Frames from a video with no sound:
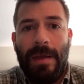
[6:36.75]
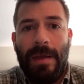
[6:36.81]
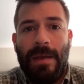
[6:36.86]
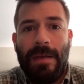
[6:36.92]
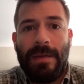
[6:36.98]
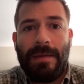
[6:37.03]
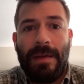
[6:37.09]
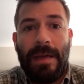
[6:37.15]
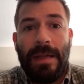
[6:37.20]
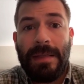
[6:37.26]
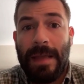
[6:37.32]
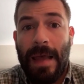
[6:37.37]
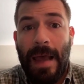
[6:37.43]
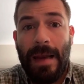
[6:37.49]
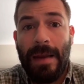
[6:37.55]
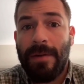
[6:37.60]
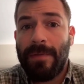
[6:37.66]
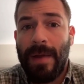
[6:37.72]
is an
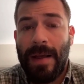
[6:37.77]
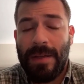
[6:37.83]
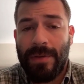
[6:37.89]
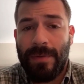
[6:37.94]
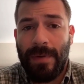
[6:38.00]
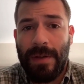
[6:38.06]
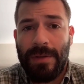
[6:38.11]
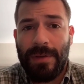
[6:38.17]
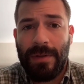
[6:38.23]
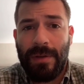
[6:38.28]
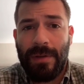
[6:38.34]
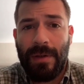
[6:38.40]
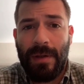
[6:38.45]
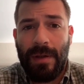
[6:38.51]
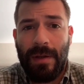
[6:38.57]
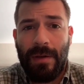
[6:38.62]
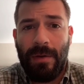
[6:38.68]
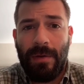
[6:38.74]
Italian restaurant
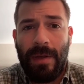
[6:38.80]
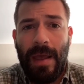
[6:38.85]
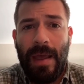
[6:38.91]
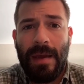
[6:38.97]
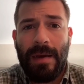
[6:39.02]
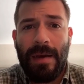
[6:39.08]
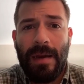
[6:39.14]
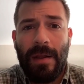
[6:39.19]
located